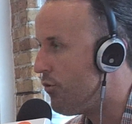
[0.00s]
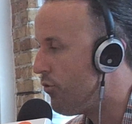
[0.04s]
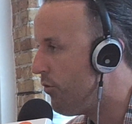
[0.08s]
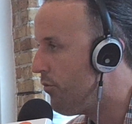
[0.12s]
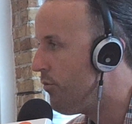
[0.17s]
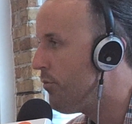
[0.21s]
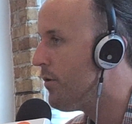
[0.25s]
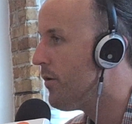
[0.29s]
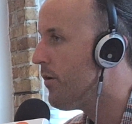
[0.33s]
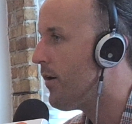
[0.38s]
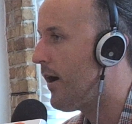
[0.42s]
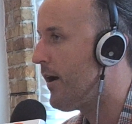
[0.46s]

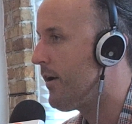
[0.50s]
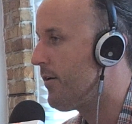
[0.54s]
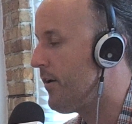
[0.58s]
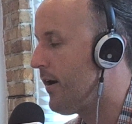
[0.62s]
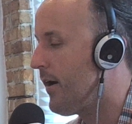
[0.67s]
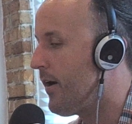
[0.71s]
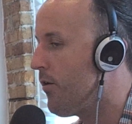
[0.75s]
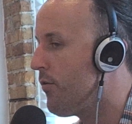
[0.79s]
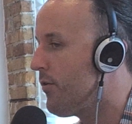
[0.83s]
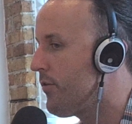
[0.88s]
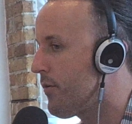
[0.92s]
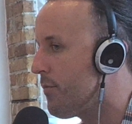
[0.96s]
Uber, I
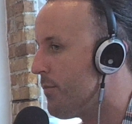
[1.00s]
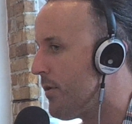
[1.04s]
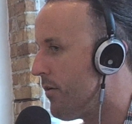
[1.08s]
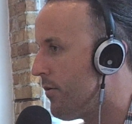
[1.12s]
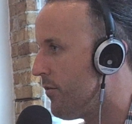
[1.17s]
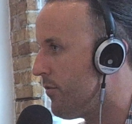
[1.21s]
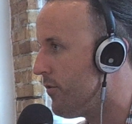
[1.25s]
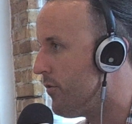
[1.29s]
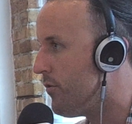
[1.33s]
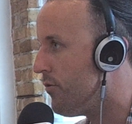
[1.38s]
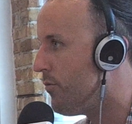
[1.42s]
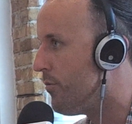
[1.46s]
always compare
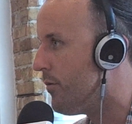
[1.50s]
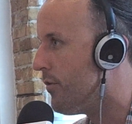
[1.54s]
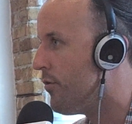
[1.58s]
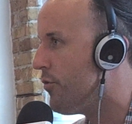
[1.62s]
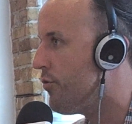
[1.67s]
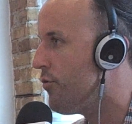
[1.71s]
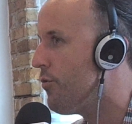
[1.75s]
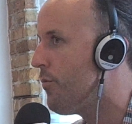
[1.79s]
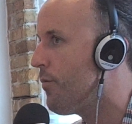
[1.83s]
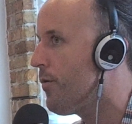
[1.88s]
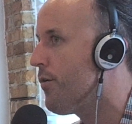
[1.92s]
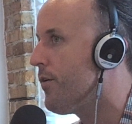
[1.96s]
this to
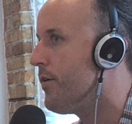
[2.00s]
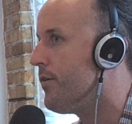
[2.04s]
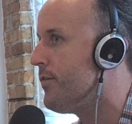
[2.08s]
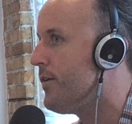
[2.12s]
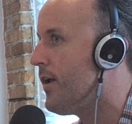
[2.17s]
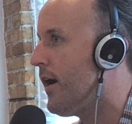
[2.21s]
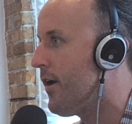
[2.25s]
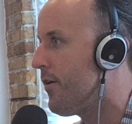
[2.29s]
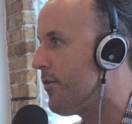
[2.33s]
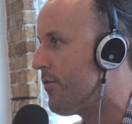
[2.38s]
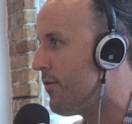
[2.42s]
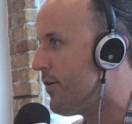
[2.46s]
Uber. Uber
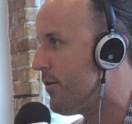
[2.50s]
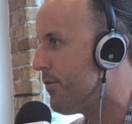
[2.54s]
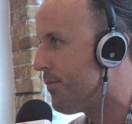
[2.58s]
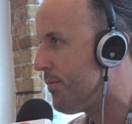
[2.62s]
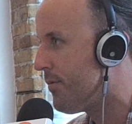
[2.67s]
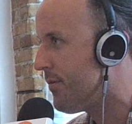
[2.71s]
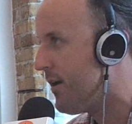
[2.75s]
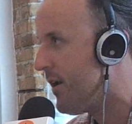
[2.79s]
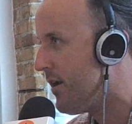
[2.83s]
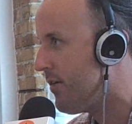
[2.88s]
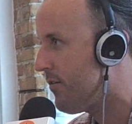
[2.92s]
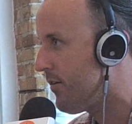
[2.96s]
is not a
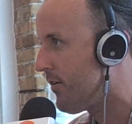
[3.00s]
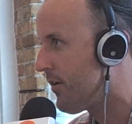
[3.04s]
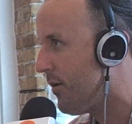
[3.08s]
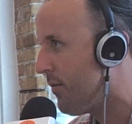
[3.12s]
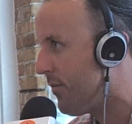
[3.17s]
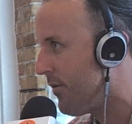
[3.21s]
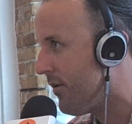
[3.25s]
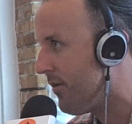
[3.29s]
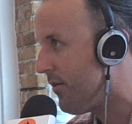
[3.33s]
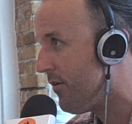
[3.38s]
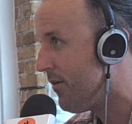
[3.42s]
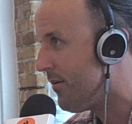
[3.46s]
transportation company.